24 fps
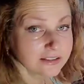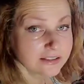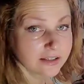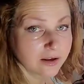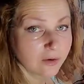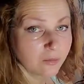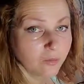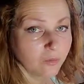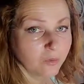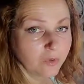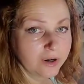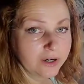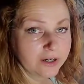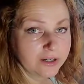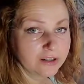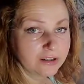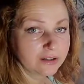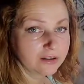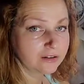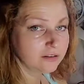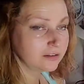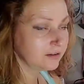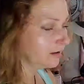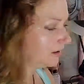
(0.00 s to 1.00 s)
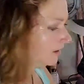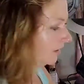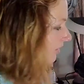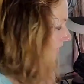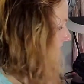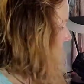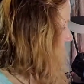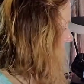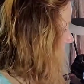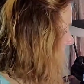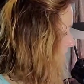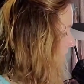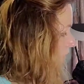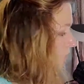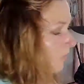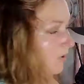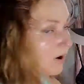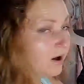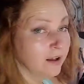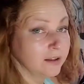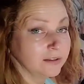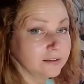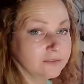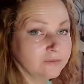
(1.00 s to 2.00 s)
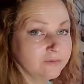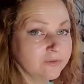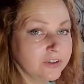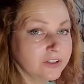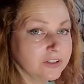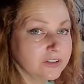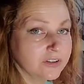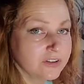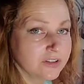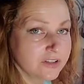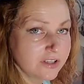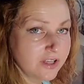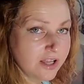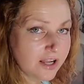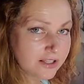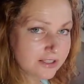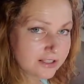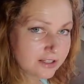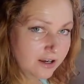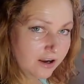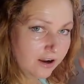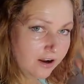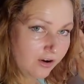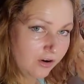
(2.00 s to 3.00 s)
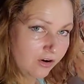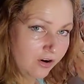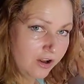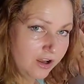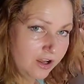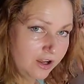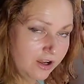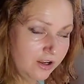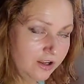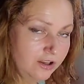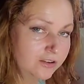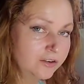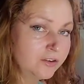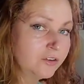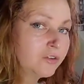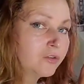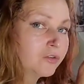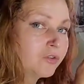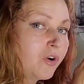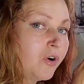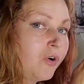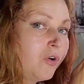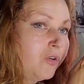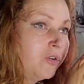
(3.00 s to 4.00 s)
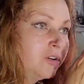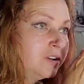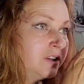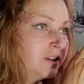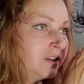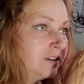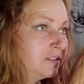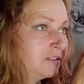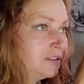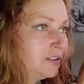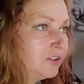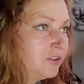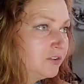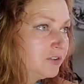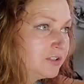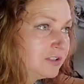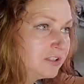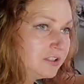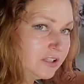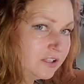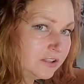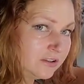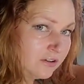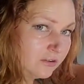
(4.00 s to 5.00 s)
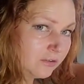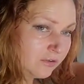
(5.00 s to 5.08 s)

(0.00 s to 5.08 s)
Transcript: somewhere in the one, because that's how the road, when you see the